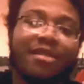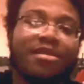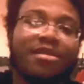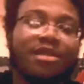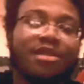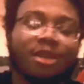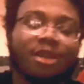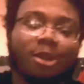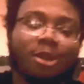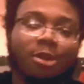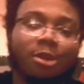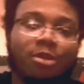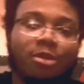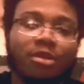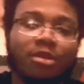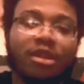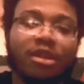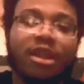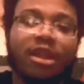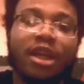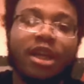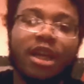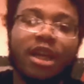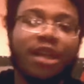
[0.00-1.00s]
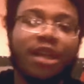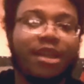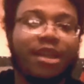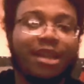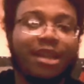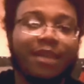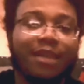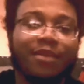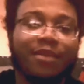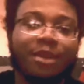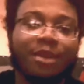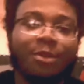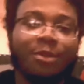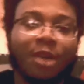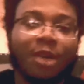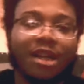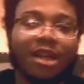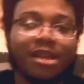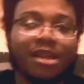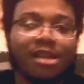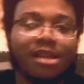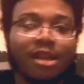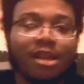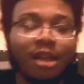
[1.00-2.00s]
So you definitely
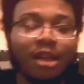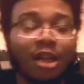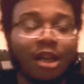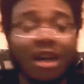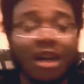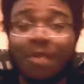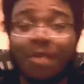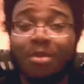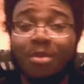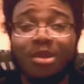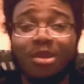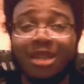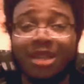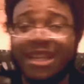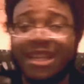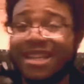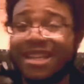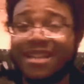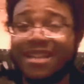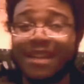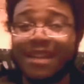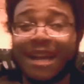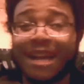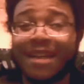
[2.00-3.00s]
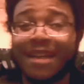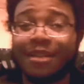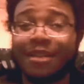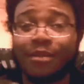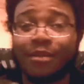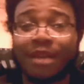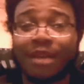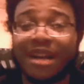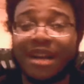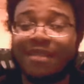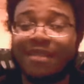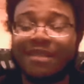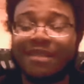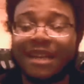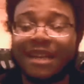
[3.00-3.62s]
want a couple of these lying around.